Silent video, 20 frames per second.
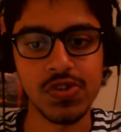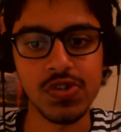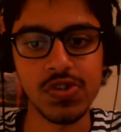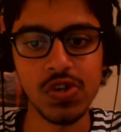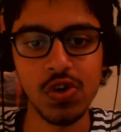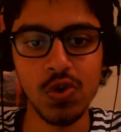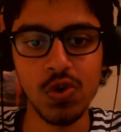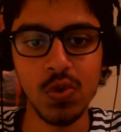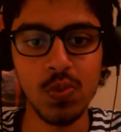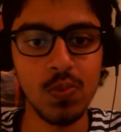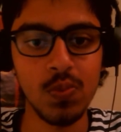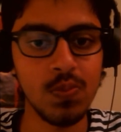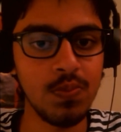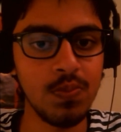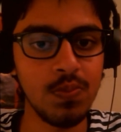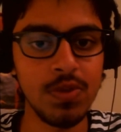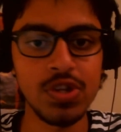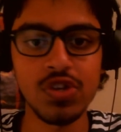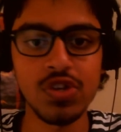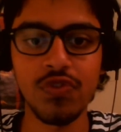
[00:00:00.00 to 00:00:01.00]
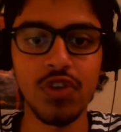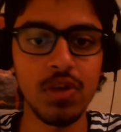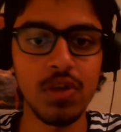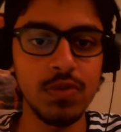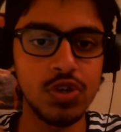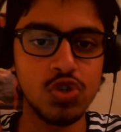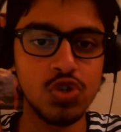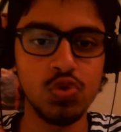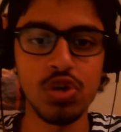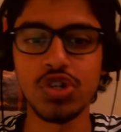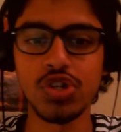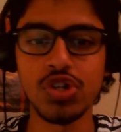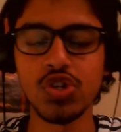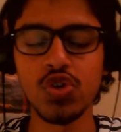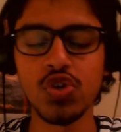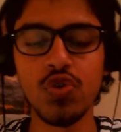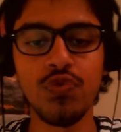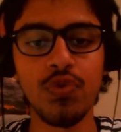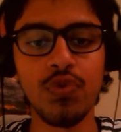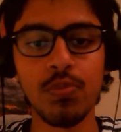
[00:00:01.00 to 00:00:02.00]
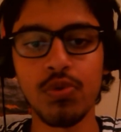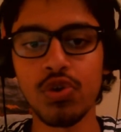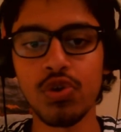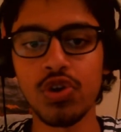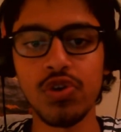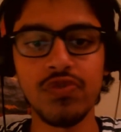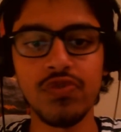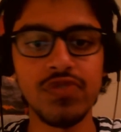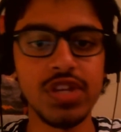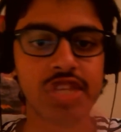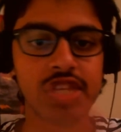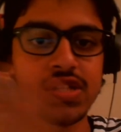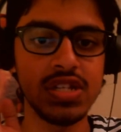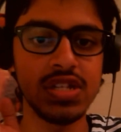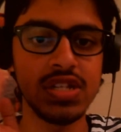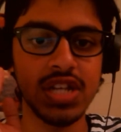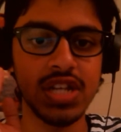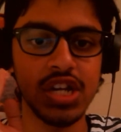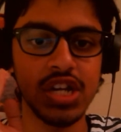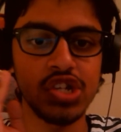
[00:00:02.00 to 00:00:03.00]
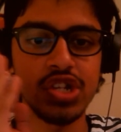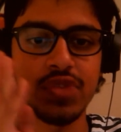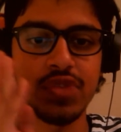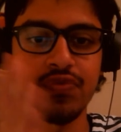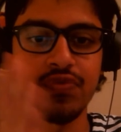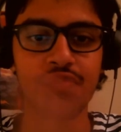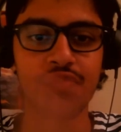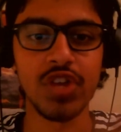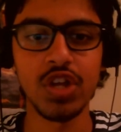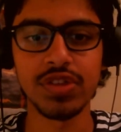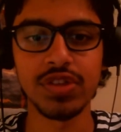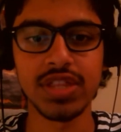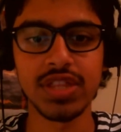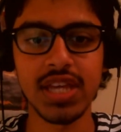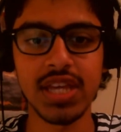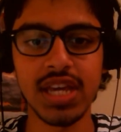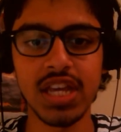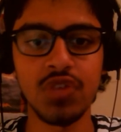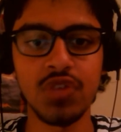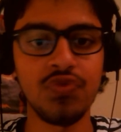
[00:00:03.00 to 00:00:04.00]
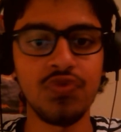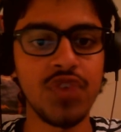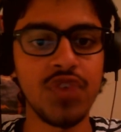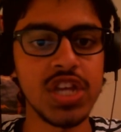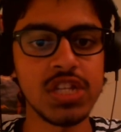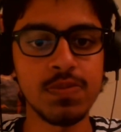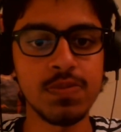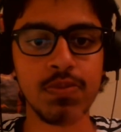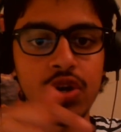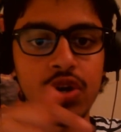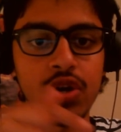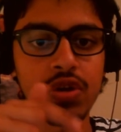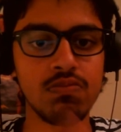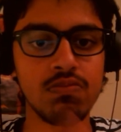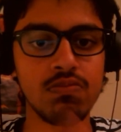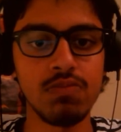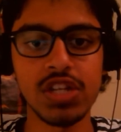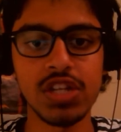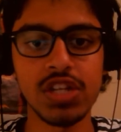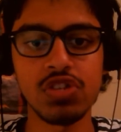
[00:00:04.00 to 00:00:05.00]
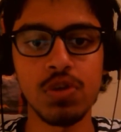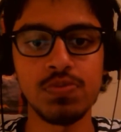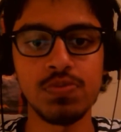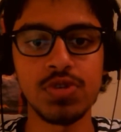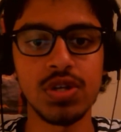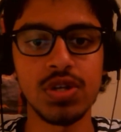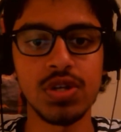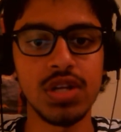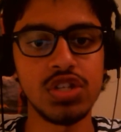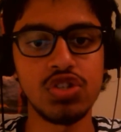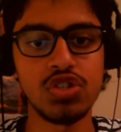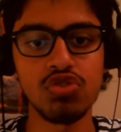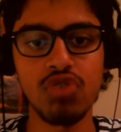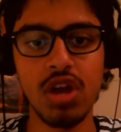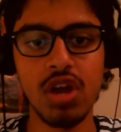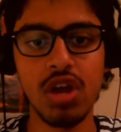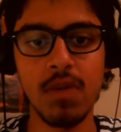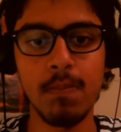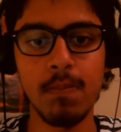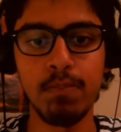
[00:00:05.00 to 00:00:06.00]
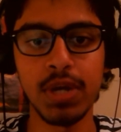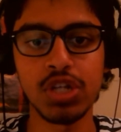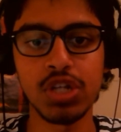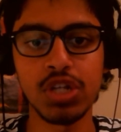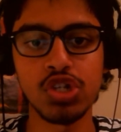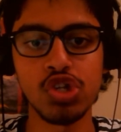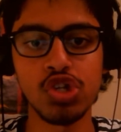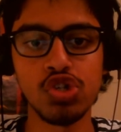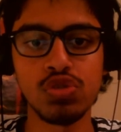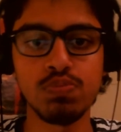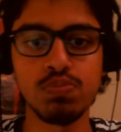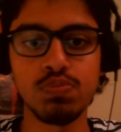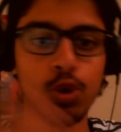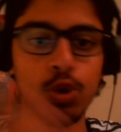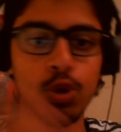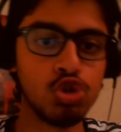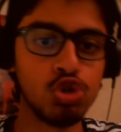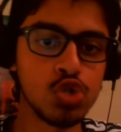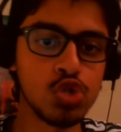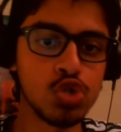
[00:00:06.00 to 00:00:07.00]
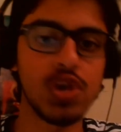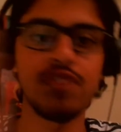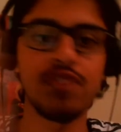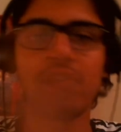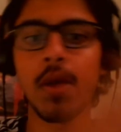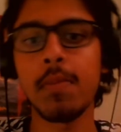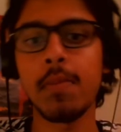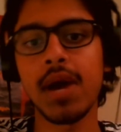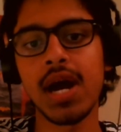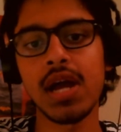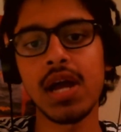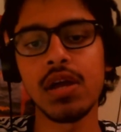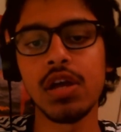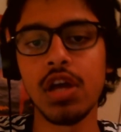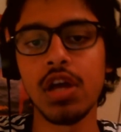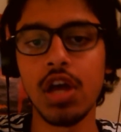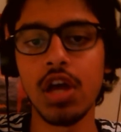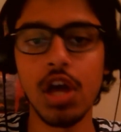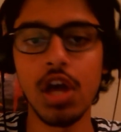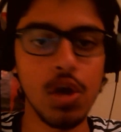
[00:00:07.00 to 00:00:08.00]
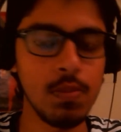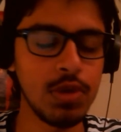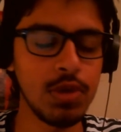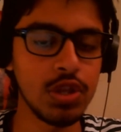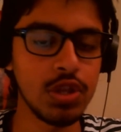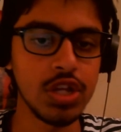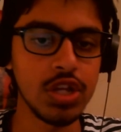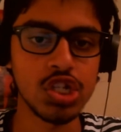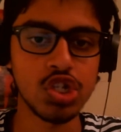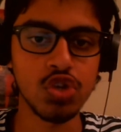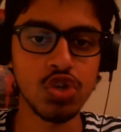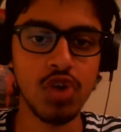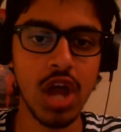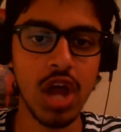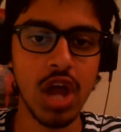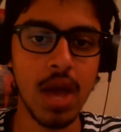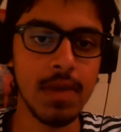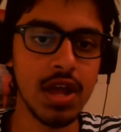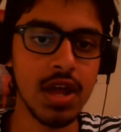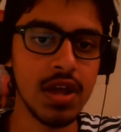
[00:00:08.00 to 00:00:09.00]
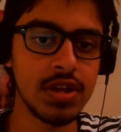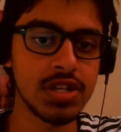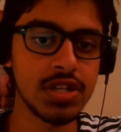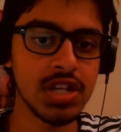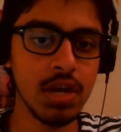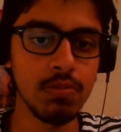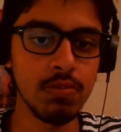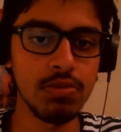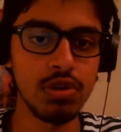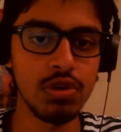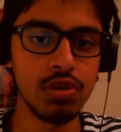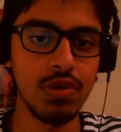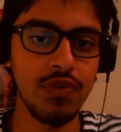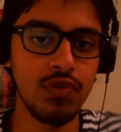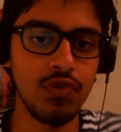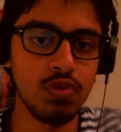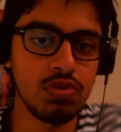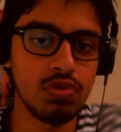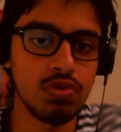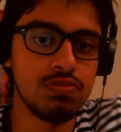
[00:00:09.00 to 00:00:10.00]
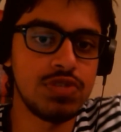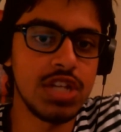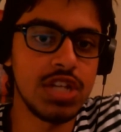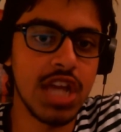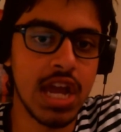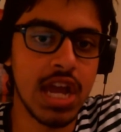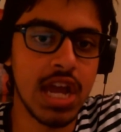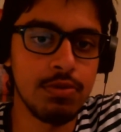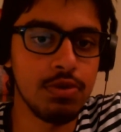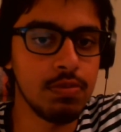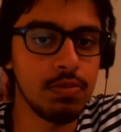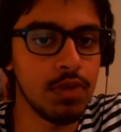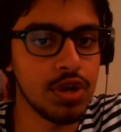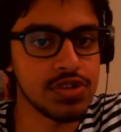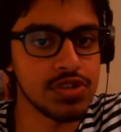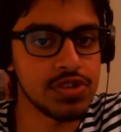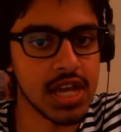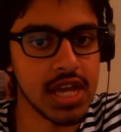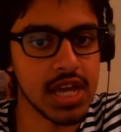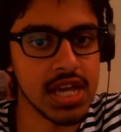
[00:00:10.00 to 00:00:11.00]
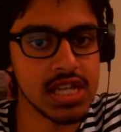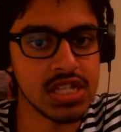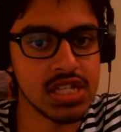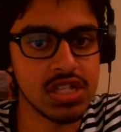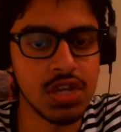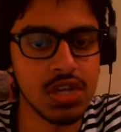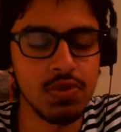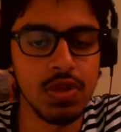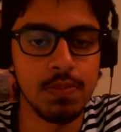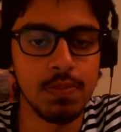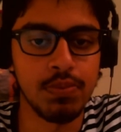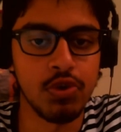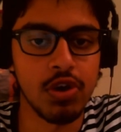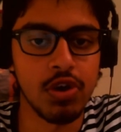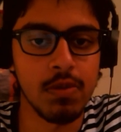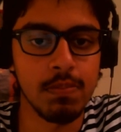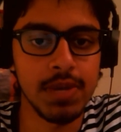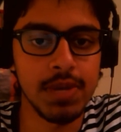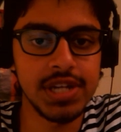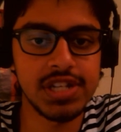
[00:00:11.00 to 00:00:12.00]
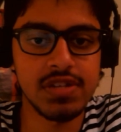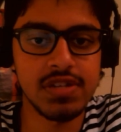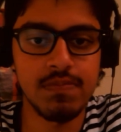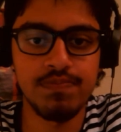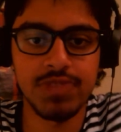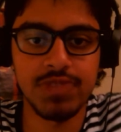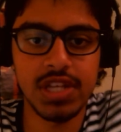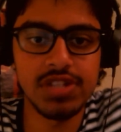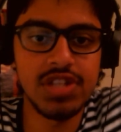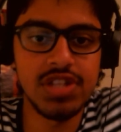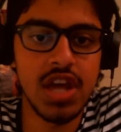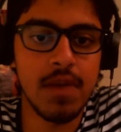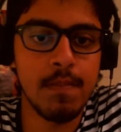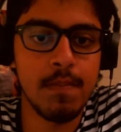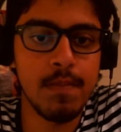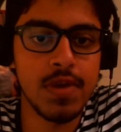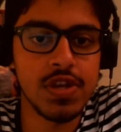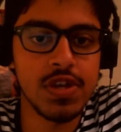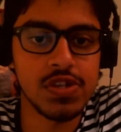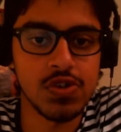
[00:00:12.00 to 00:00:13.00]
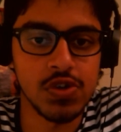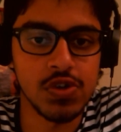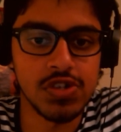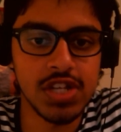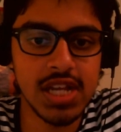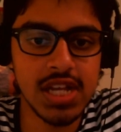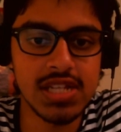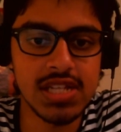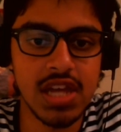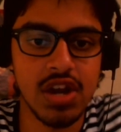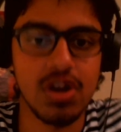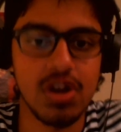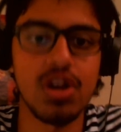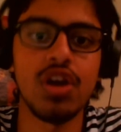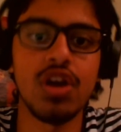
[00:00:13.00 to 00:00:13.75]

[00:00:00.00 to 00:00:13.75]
So make sure to follow me on Twitter too for more of these discussion video thingies. Facebook, link in the description, Instagram, pictures, posters, whatever I buy, really Instagram, and Tumblr if you want to see anime blogs, I guess. It's not really important, but it's there. So I'll see you guys there.